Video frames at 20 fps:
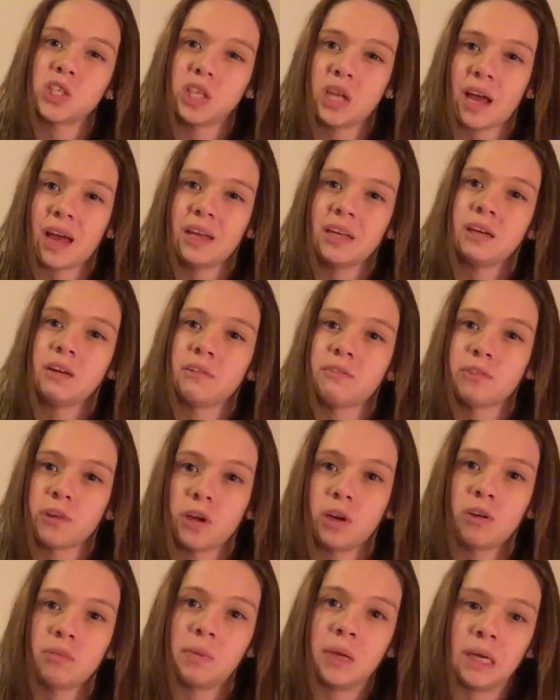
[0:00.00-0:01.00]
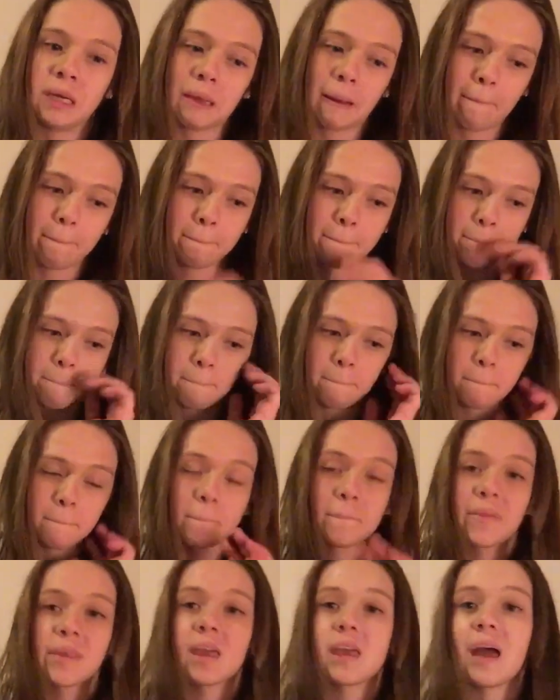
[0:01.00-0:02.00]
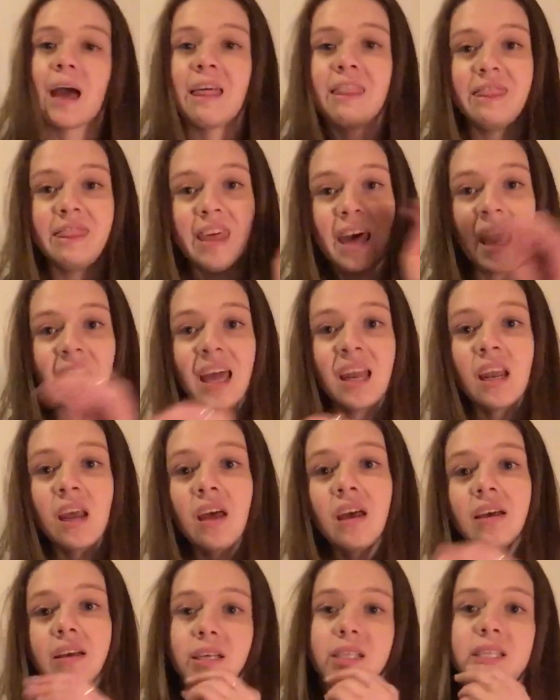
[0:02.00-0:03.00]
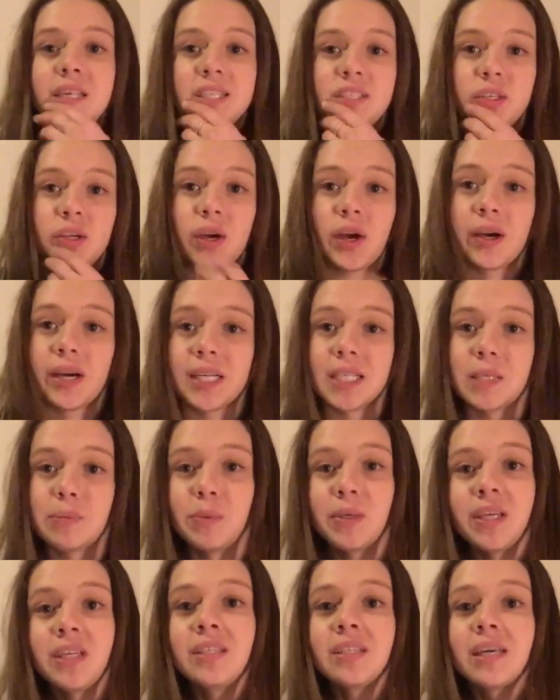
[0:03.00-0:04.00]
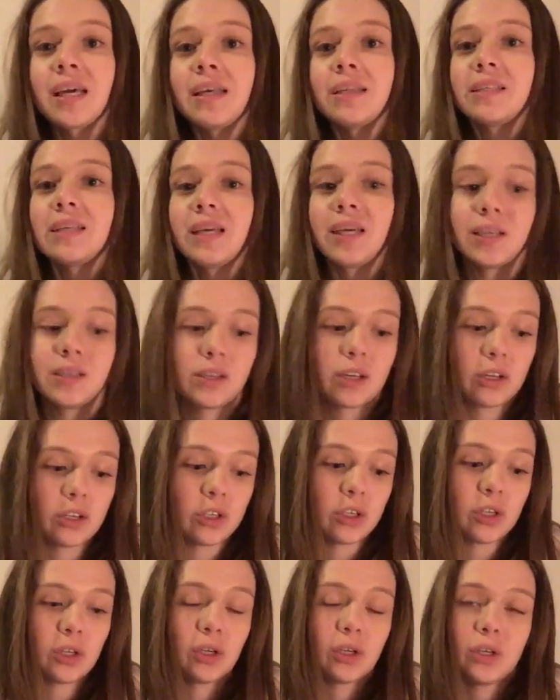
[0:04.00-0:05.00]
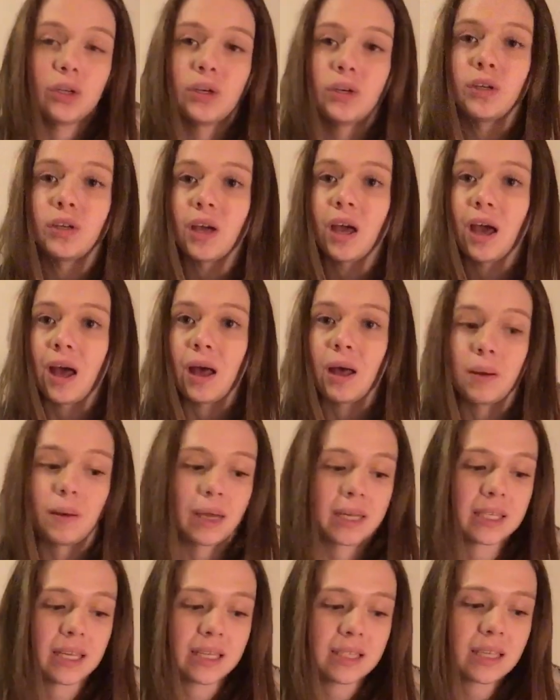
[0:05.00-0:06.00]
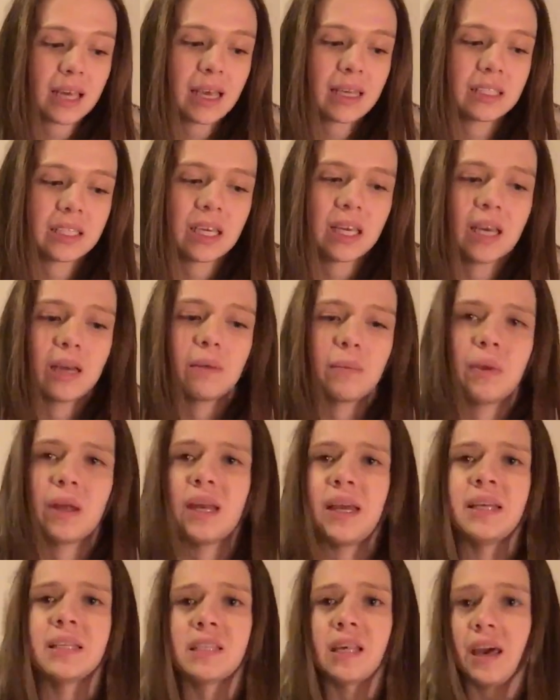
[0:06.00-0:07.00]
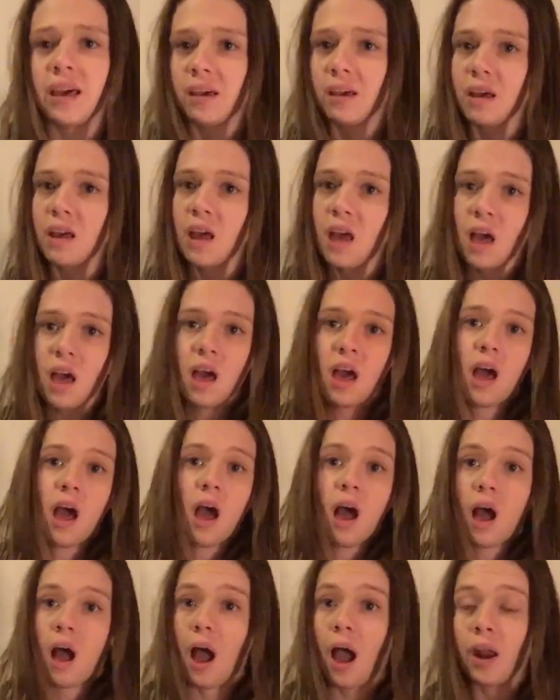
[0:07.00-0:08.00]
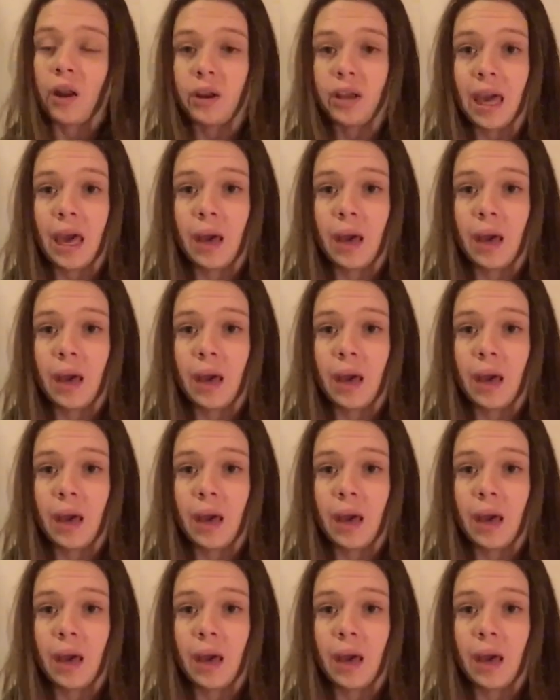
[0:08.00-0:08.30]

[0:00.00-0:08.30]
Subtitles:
she'd taken a photo of me. I then said to her husband, I said, I said something to him and he's like, I don't